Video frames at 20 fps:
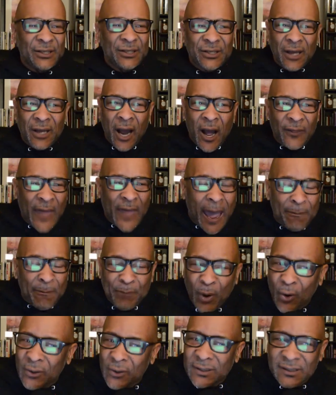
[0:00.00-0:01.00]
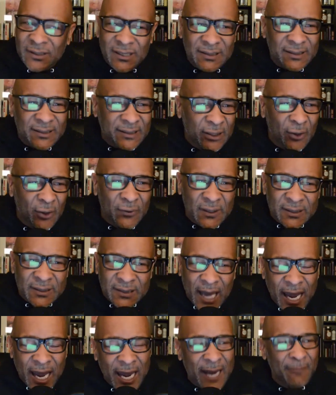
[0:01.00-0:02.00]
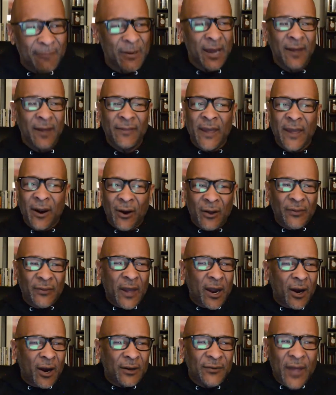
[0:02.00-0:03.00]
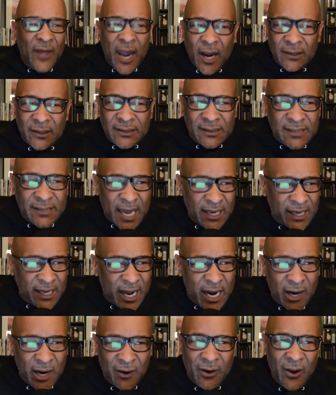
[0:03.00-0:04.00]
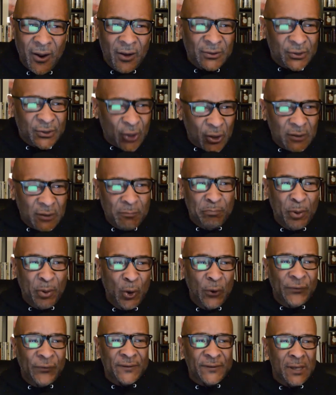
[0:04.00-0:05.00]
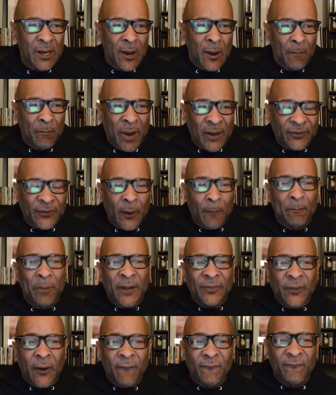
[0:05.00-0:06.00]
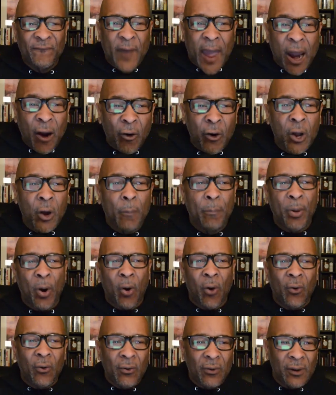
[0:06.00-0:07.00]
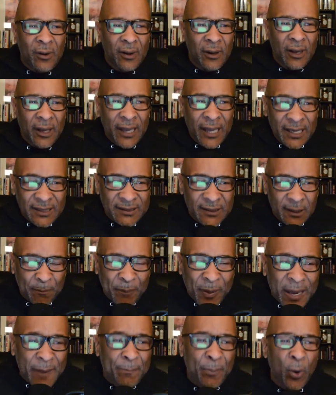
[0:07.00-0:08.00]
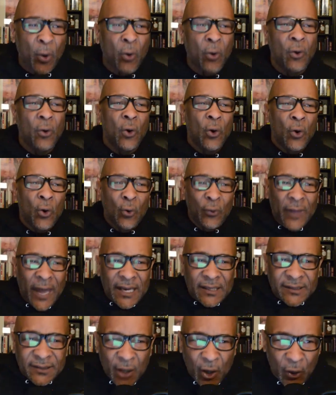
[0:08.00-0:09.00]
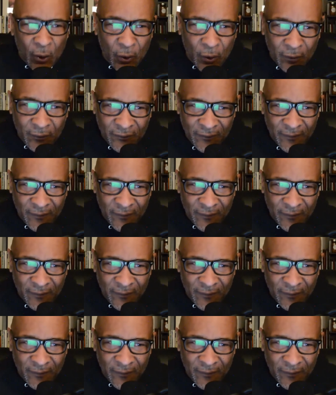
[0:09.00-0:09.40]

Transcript: That person is still the same. They are there to take care of certain booths. But the variable is the people who they serve.